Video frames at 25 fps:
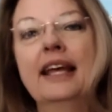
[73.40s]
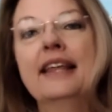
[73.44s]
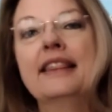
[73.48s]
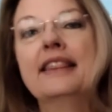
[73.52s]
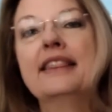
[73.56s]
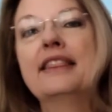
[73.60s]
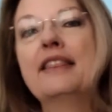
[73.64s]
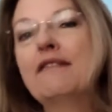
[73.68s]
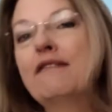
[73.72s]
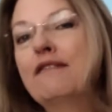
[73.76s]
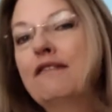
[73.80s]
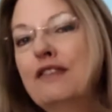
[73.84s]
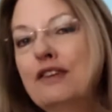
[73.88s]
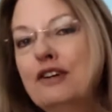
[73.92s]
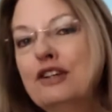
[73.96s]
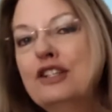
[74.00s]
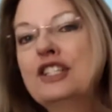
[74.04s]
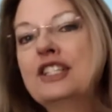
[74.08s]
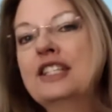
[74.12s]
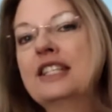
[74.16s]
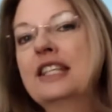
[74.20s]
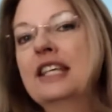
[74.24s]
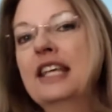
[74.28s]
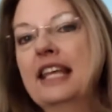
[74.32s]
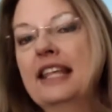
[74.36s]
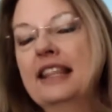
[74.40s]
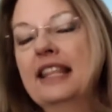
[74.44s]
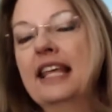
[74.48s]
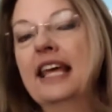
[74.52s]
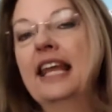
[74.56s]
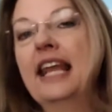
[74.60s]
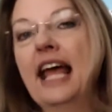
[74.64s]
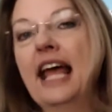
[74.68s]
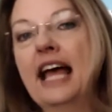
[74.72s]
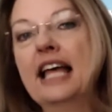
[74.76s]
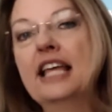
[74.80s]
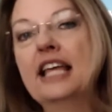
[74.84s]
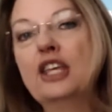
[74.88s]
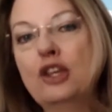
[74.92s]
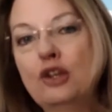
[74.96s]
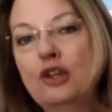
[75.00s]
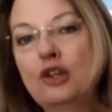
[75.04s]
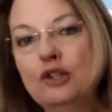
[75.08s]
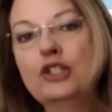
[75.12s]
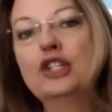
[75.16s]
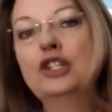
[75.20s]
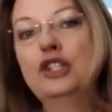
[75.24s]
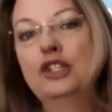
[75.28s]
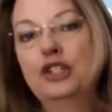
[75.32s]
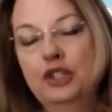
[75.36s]
The first thing that you
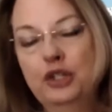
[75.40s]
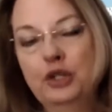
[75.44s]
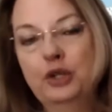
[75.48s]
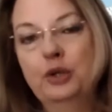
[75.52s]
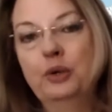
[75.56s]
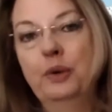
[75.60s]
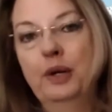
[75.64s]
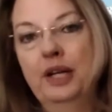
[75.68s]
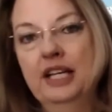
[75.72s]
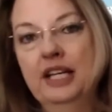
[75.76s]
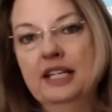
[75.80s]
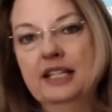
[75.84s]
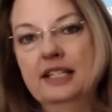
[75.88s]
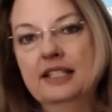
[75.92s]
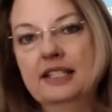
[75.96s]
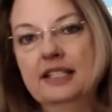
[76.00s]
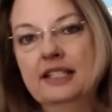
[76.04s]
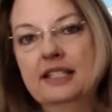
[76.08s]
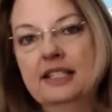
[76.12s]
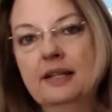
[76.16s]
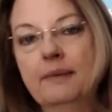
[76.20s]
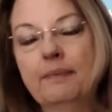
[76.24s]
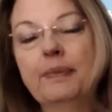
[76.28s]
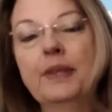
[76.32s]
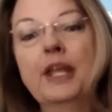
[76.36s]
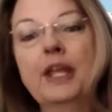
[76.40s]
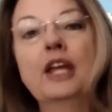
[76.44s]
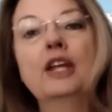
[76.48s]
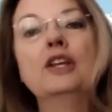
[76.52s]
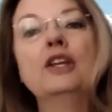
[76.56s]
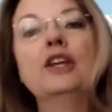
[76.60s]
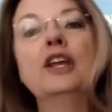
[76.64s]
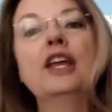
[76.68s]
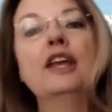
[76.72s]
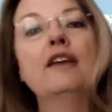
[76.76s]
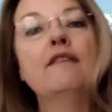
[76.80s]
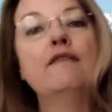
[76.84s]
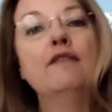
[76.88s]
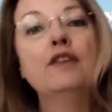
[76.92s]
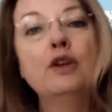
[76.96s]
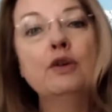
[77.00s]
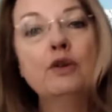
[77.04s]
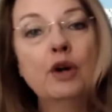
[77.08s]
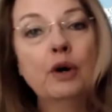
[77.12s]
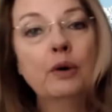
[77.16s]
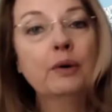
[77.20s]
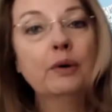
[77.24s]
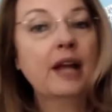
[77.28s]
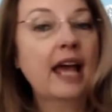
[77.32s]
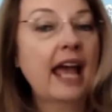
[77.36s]
should do is, if you
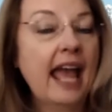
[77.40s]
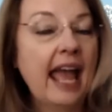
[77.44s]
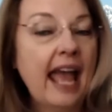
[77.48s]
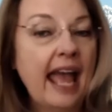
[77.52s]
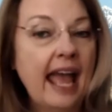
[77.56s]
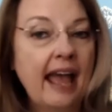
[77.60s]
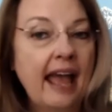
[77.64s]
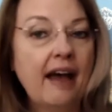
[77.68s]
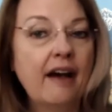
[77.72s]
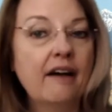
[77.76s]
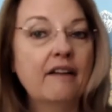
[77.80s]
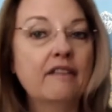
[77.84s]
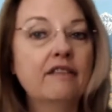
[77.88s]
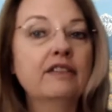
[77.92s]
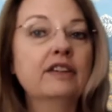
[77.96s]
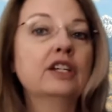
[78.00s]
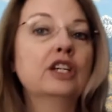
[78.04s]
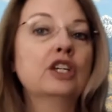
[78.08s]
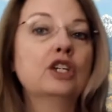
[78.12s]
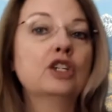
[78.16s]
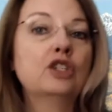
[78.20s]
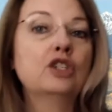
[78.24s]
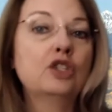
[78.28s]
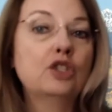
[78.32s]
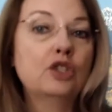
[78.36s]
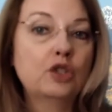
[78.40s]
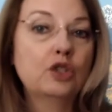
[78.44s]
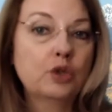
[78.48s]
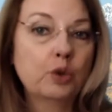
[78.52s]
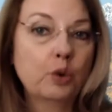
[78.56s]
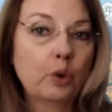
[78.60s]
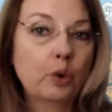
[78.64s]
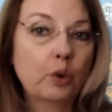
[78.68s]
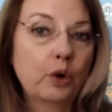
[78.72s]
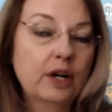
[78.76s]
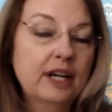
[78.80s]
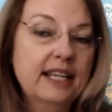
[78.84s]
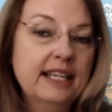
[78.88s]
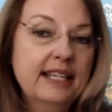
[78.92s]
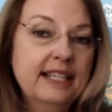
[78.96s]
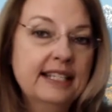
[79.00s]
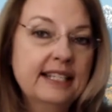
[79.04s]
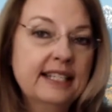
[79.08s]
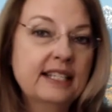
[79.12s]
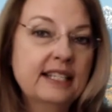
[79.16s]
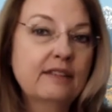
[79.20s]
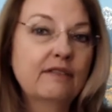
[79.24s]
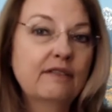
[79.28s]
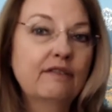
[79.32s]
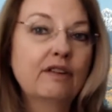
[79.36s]
don't have
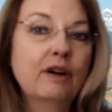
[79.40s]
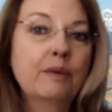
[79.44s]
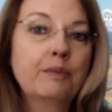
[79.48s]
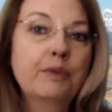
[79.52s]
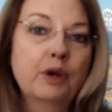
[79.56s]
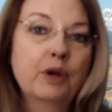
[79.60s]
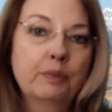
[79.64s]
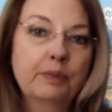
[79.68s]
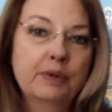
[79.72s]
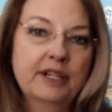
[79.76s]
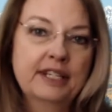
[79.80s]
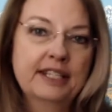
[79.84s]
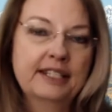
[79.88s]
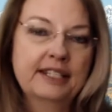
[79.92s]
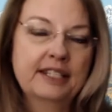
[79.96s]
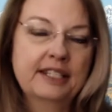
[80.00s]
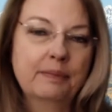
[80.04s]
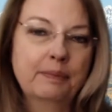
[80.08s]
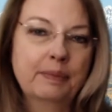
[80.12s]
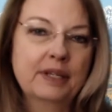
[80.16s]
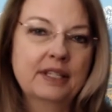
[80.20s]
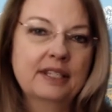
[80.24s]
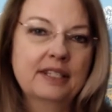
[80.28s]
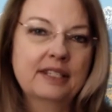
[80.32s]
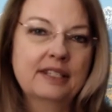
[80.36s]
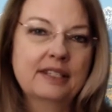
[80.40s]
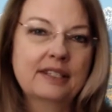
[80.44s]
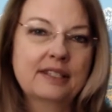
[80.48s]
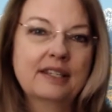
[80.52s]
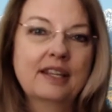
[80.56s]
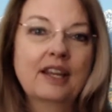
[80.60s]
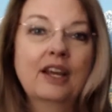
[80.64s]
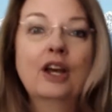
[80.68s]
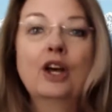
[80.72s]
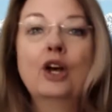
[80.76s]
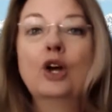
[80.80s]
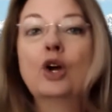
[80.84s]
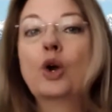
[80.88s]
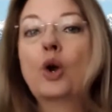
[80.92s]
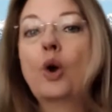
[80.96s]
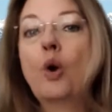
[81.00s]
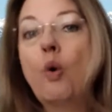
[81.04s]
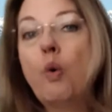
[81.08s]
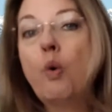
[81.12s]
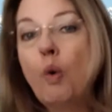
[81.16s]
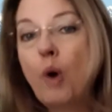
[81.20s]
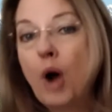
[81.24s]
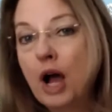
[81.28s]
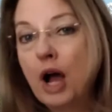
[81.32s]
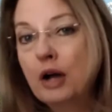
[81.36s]
stories from your participants,
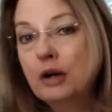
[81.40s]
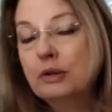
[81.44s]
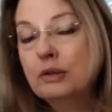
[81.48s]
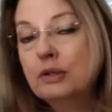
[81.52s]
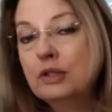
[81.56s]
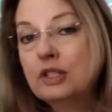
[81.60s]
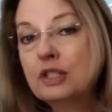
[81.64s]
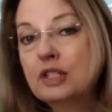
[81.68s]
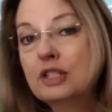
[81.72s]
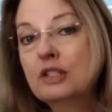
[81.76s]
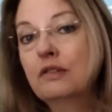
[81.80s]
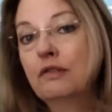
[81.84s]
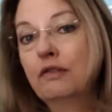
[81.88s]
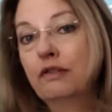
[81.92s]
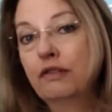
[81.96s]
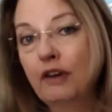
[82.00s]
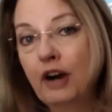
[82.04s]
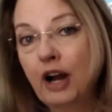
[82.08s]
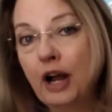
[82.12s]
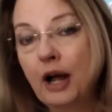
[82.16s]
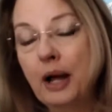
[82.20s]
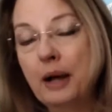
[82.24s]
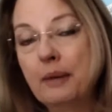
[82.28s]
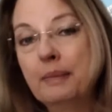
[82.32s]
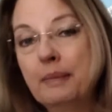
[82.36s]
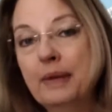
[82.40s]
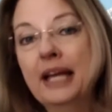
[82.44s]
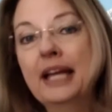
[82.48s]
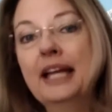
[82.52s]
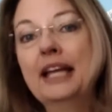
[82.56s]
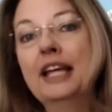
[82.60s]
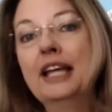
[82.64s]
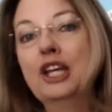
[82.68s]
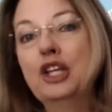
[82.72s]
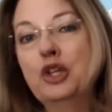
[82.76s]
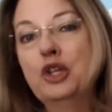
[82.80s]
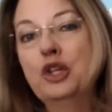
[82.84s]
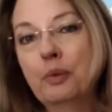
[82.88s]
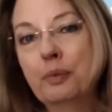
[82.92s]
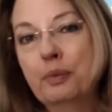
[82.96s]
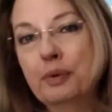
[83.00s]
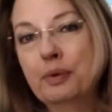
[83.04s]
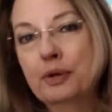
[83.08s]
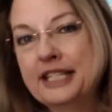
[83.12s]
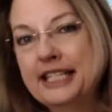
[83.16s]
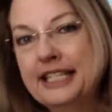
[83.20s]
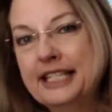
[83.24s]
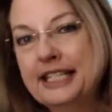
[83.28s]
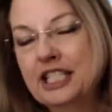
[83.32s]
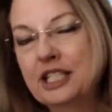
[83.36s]
quotes from your
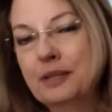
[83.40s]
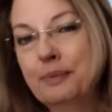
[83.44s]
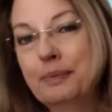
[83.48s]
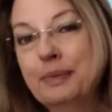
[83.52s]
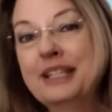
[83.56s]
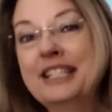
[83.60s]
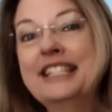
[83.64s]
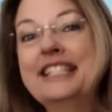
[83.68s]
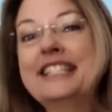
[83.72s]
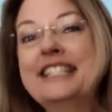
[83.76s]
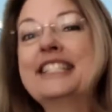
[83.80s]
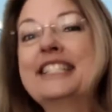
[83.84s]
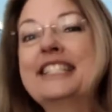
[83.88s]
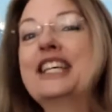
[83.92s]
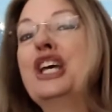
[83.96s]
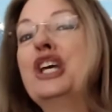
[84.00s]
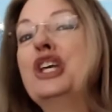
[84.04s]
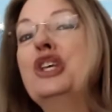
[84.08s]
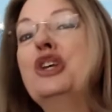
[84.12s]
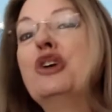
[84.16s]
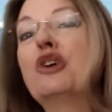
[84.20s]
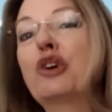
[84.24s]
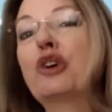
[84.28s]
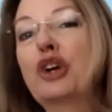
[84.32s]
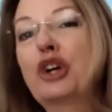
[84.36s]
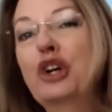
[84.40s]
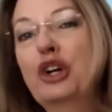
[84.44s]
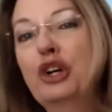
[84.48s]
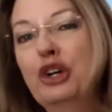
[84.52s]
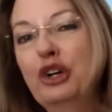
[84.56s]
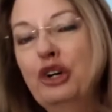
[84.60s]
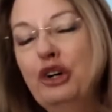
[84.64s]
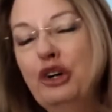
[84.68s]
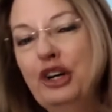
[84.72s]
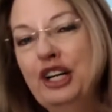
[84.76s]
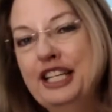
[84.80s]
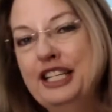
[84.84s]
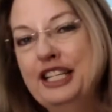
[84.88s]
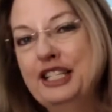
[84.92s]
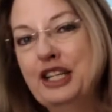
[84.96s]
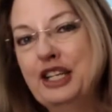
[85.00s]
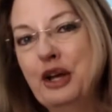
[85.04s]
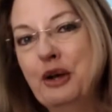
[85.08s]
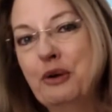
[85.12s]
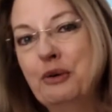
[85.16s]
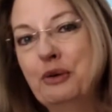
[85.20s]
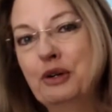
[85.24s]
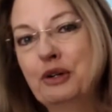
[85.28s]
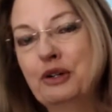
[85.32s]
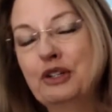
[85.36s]
participants, your current
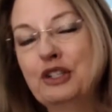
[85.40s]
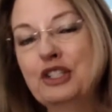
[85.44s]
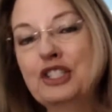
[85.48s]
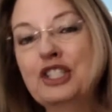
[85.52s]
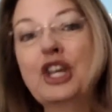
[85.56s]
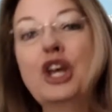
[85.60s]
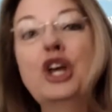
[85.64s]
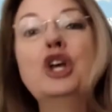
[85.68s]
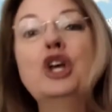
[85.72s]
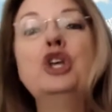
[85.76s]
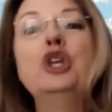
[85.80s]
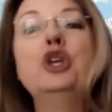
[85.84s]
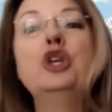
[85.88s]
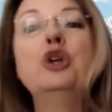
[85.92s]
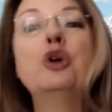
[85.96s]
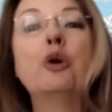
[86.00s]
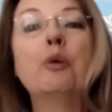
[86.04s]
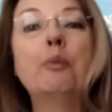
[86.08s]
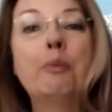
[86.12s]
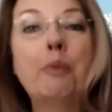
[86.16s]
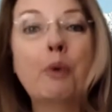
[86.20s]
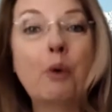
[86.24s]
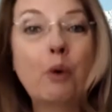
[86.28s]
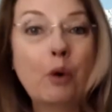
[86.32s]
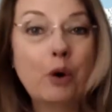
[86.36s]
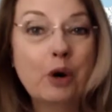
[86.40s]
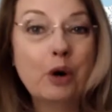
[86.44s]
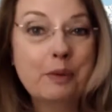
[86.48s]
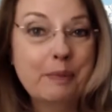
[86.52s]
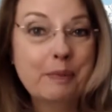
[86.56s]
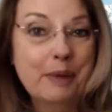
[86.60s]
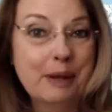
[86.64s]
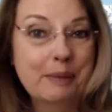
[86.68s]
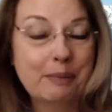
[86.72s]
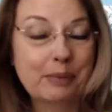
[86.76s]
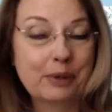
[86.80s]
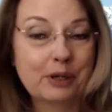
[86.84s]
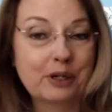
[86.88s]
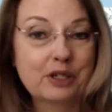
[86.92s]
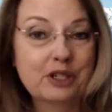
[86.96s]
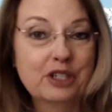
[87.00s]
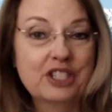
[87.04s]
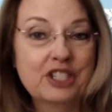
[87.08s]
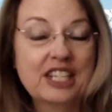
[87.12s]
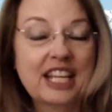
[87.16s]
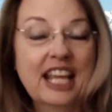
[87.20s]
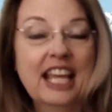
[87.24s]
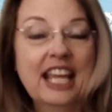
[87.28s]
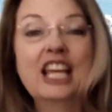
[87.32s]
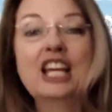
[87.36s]
donors, your board members,
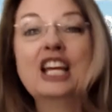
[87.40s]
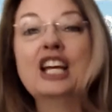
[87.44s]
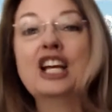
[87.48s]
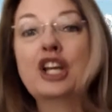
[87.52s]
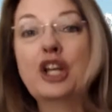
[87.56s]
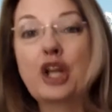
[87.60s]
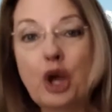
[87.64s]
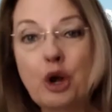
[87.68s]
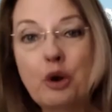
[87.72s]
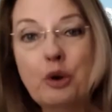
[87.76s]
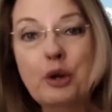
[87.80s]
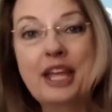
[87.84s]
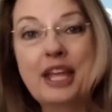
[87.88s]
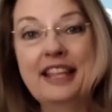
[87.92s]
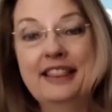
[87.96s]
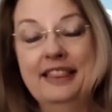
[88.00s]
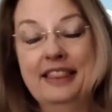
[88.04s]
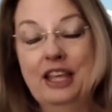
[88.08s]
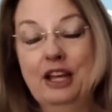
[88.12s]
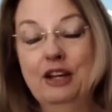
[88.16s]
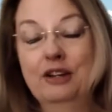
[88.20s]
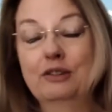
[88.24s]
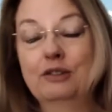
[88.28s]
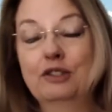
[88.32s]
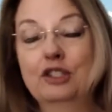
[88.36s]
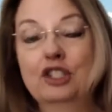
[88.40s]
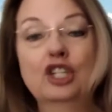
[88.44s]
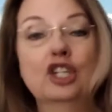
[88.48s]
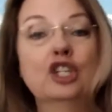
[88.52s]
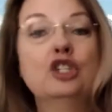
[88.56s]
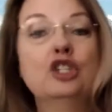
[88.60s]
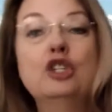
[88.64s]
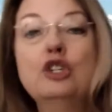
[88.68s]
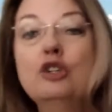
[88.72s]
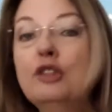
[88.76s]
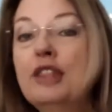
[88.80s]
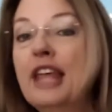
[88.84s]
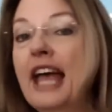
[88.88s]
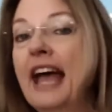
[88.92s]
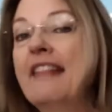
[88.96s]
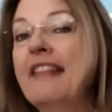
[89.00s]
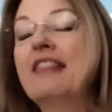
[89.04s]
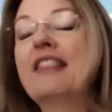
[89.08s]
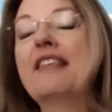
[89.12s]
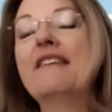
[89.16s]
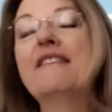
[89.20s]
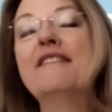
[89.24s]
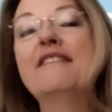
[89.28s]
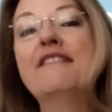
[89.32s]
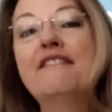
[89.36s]
go get those. Do that
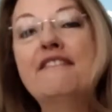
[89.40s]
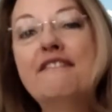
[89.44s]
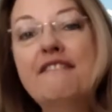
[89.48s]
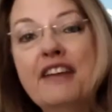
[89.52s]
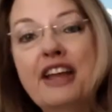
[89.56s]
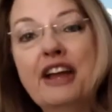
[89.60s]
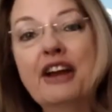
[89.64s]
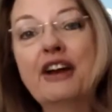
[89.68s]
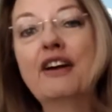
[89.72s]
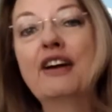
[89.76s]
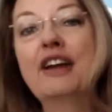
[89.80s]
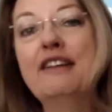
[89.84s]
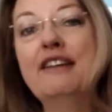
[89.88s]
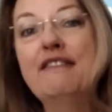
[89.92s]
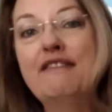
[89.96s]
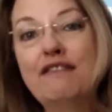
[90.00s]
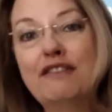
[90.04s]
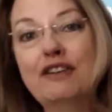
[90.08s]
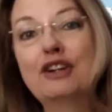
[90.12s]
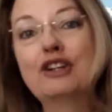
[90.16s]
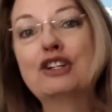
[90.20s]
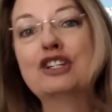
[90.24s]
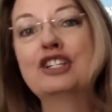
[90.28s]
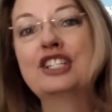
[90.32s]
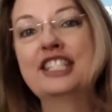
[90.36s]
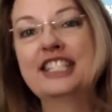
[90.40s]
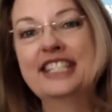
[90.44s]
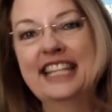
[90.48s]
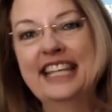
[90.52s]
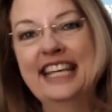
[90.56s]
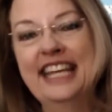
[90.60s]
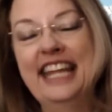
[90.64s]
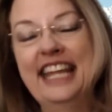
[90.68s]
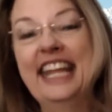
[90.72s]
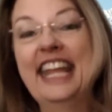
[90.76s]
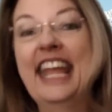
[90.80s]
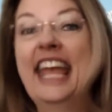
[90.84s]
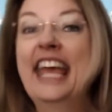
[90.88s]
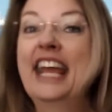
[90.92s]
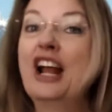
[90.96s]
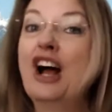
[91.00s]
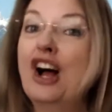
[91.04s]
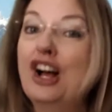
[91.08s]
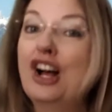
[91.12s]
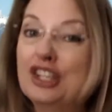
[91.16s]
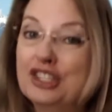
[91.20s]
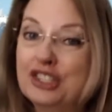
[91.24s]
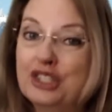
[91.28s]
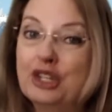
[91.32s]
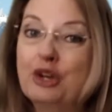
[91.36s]
the very first thing, and
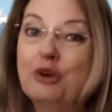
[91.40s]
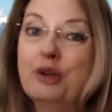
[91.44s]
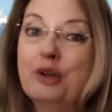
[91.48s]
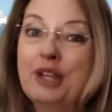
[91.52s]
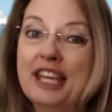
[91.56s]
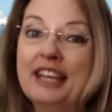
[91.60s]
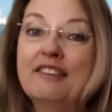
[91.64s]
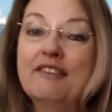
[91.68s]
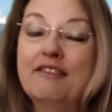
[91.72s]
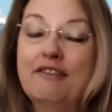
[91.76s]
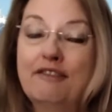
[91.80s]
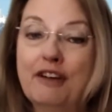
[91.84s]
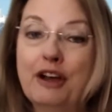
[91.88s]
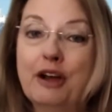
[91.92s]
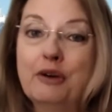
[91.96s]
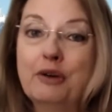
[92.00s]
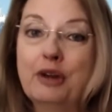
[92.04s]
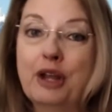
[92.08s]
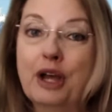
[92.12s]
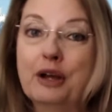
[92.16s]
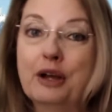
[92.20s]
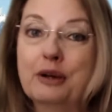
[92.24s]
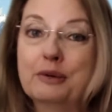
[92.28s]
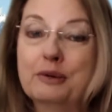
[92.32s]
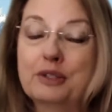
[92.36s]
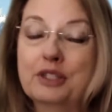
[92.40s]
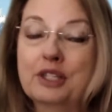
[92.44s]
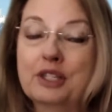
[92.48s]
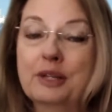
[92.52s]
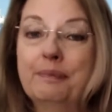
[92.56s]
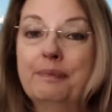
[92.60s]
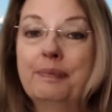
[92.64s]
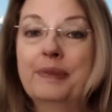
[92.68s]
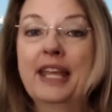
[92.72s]
also get photos.